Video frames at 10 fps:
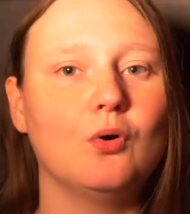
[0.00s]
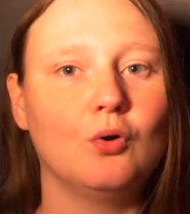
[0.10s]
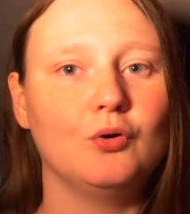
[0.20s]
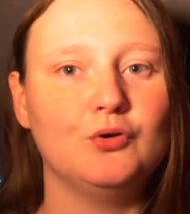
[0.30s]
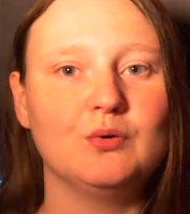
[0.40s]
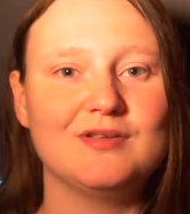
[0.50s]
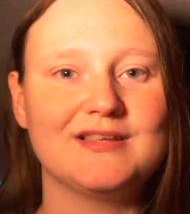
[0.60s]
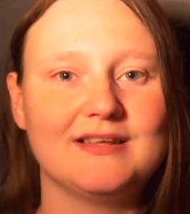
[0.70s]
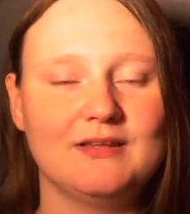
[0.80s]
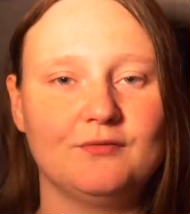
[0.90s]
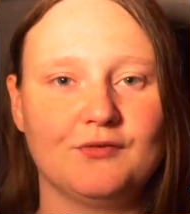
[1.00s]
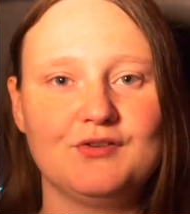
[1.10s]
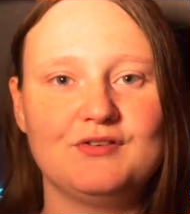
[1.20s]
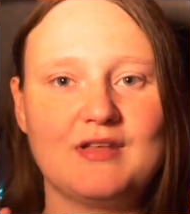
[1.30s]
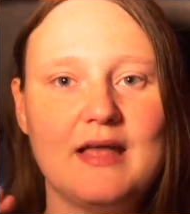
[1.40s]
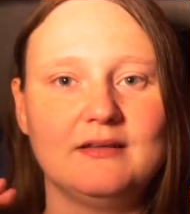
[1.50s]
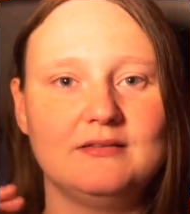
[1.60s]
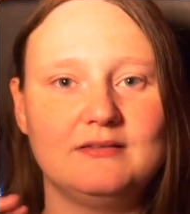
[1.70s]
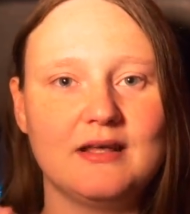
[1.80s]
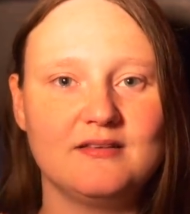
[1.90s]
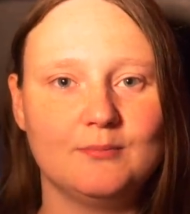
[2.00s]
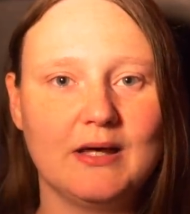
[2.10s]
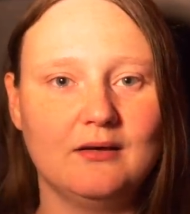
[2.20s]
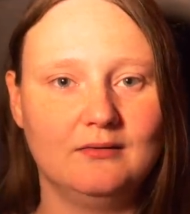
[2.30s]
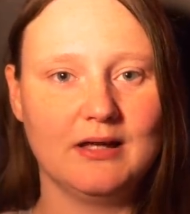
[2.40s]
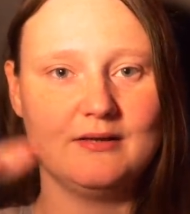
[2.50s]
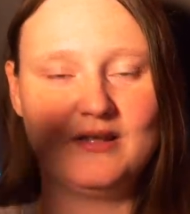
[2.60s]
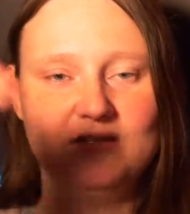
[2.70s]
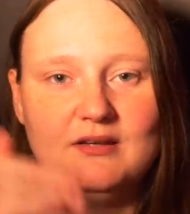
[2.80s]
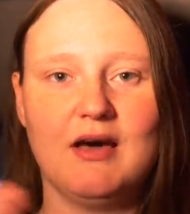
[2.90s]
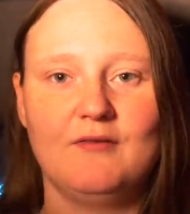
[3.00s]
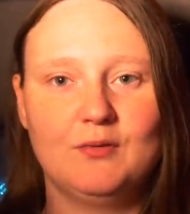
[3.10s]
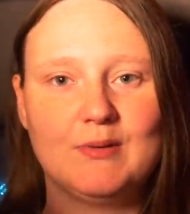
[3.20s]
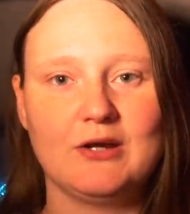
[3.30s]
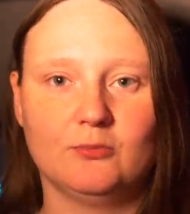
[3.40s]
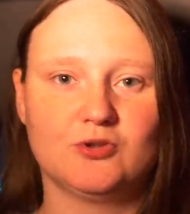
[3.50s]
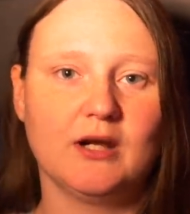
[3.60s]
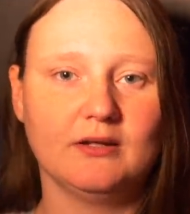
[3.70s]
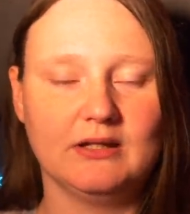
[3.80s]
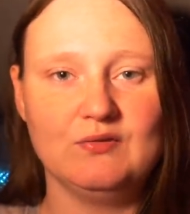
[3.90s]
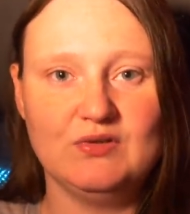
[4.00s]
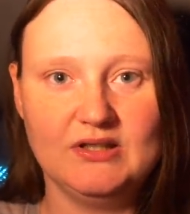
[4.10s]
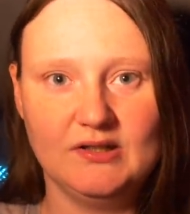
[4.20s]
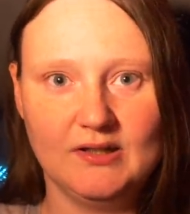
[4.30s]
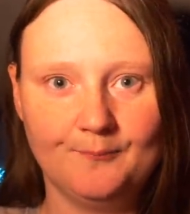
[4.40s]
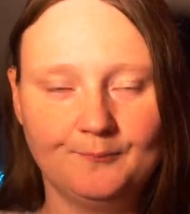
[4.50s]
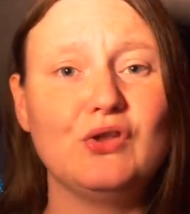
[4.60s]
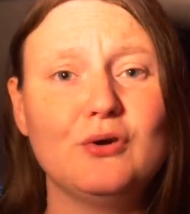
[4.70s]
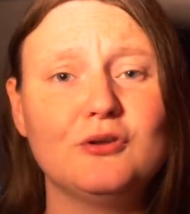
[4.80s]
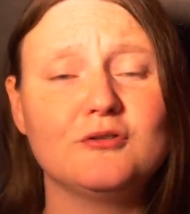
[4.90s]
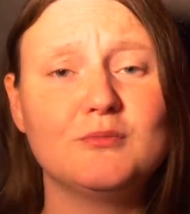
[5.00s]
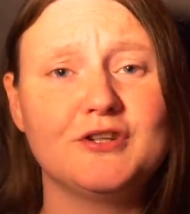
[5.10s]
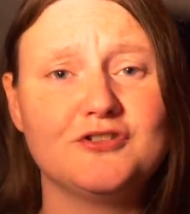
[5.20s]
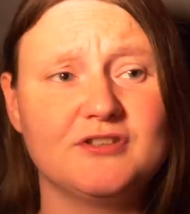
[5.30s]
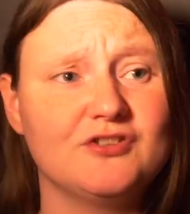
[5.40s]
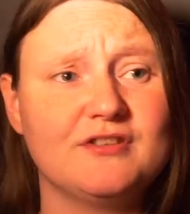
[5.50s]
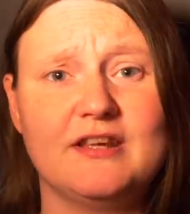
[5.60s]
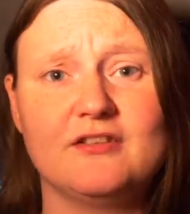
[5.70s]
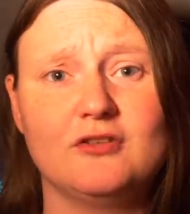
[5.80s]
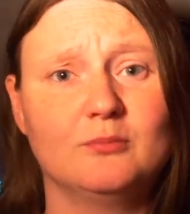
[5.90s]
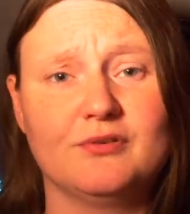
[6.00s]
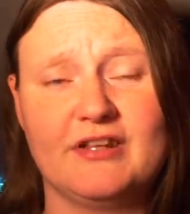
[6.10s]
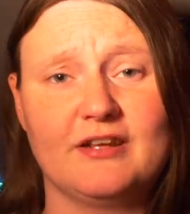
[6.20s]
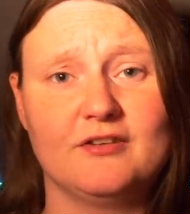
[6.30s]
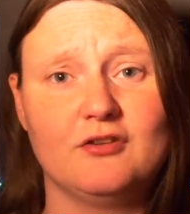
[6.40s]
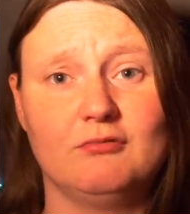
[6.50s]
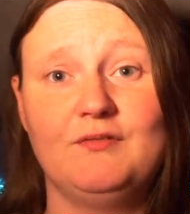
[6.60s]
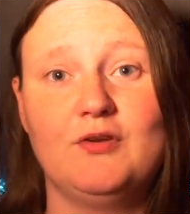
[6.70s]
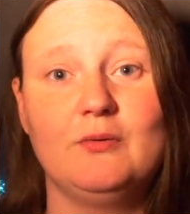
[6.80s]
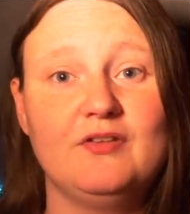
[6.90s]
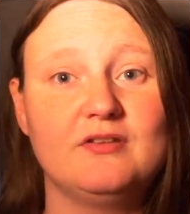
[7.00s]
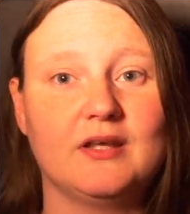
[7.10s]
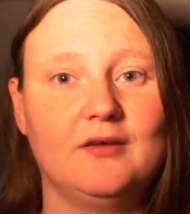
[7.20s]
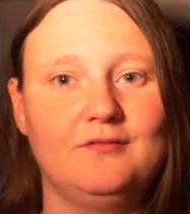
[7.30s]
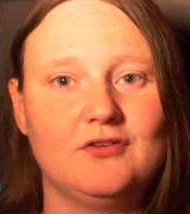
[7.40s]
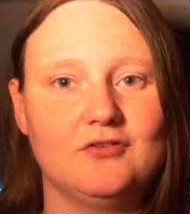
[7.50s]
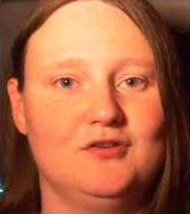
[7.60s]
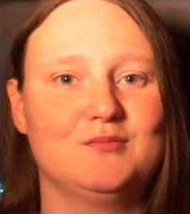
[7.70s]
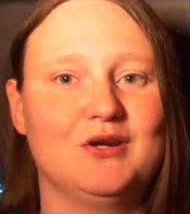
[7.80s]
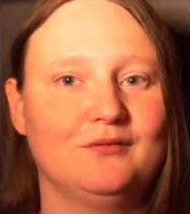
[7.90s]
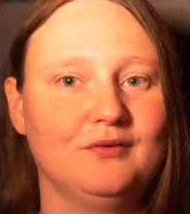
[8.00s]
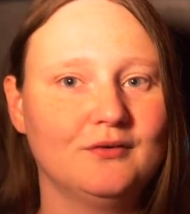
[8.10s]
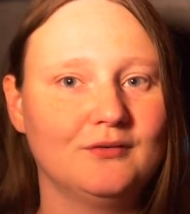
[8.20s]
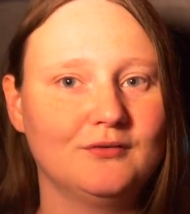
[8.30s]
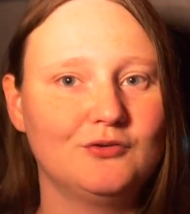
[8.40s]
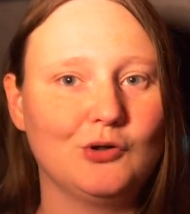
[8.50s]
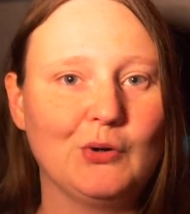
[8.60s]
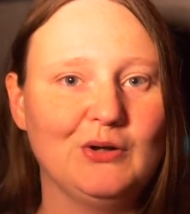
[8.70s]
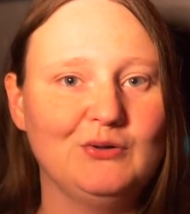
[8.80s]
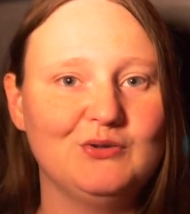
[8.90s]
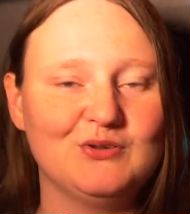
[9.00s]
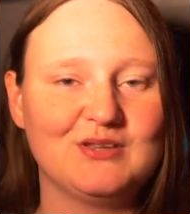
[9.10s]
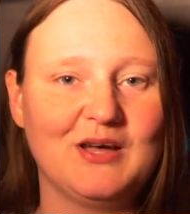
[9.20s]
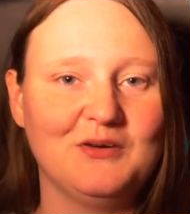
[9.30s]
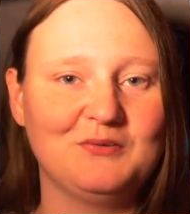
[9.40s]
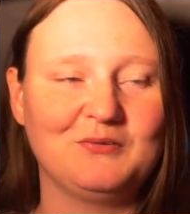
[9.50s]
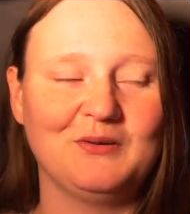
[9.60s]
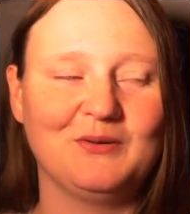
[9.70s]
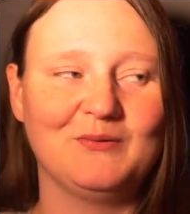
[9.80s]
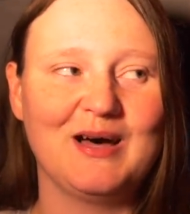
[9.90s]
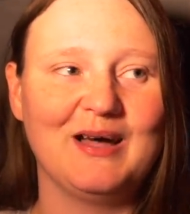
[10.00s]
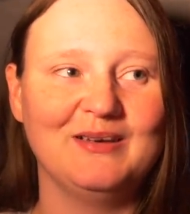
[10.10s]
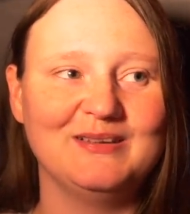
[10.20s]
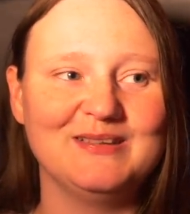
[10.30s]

or you can set it for a set decibel and then you'll have your backup track if you need it. The auto monitoring just takes a number of seconds, so if you're with yourself it's just a matter of talking to yourself for a little while